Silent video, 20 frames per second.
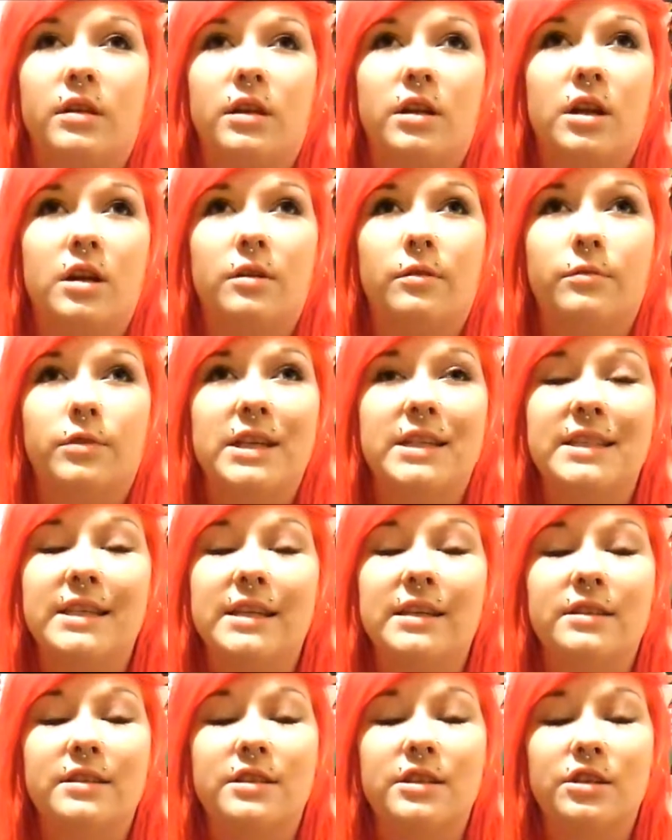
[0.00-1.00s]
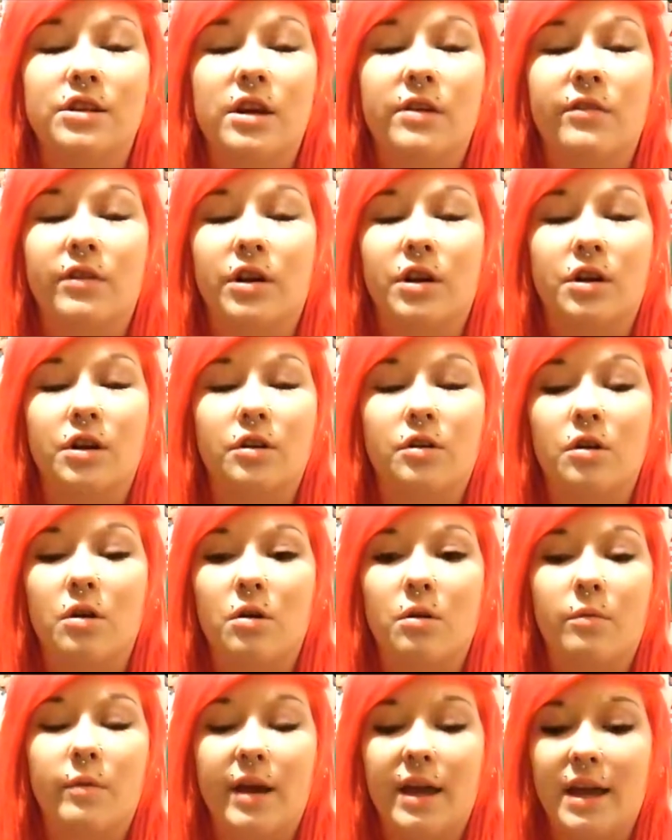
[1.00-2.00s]
you know, these things, they're never gonna
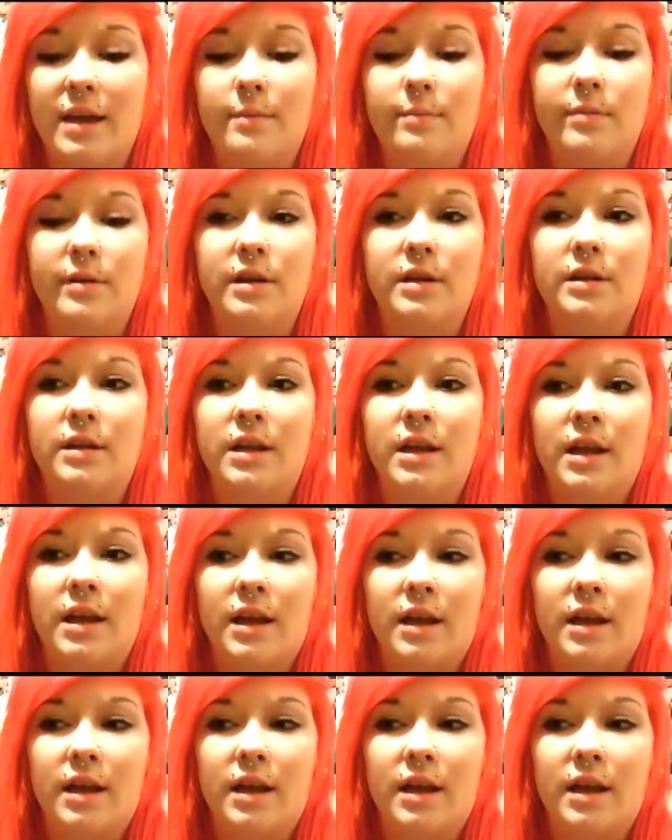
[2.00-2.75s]
go away, but